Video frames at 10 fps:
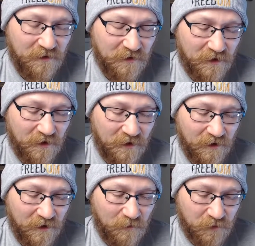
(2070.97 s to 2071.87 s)

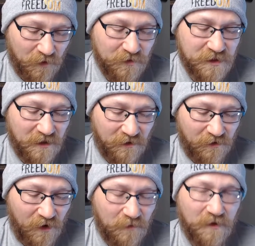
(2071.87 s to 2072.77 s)
approach and
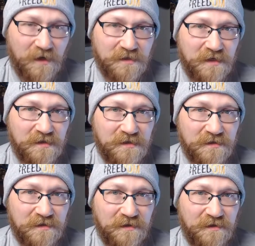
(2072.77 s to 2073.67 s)
thought process,
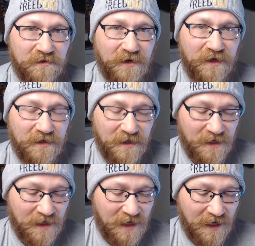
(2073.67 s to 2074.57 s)
okay?
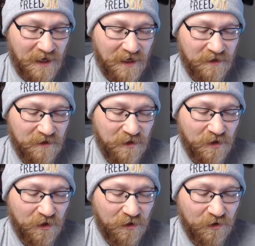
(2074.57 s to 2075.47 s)
And
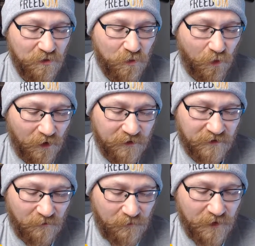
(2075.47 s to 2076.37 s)
you want
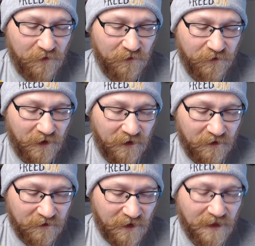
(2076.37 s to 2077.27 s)
to build a
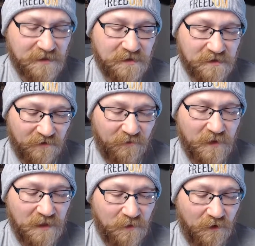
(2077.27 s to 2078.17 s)
nexus of
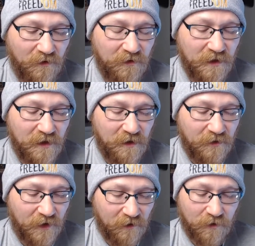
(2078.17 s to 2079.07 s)
people
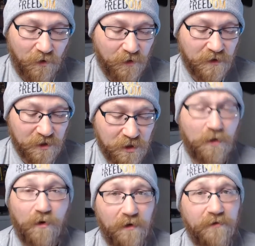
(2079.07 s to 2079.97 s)
that are going to
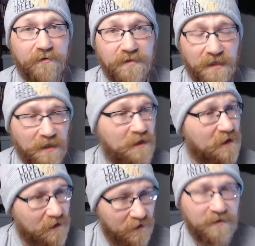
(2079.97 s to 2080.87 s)
show others, like,
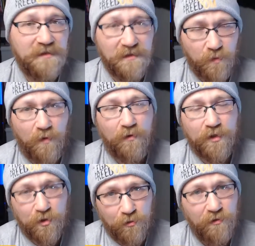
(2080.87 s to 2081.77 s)
this is what we're
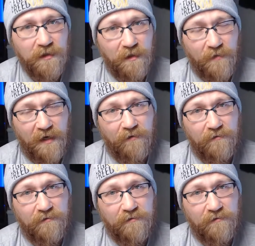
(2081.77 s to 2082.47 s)
truly about.